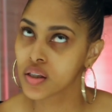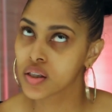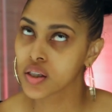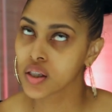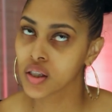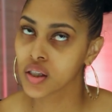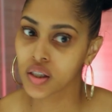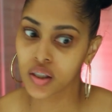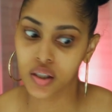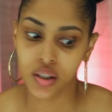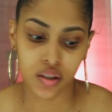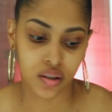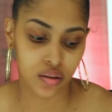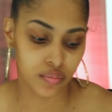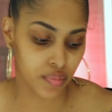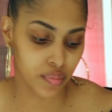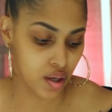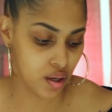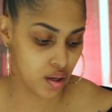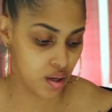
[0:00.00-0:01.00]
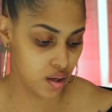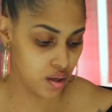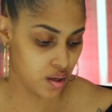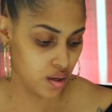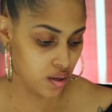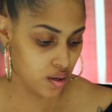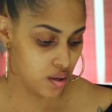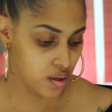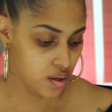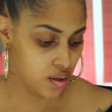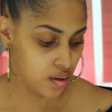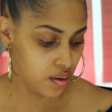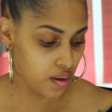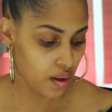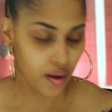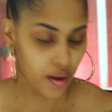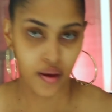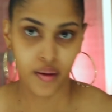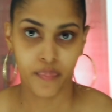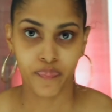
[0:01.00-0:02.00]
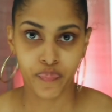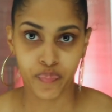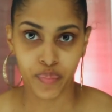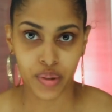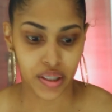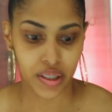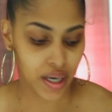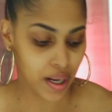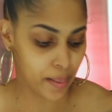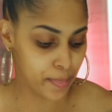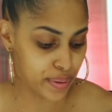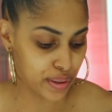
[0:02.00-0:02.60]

the time. But I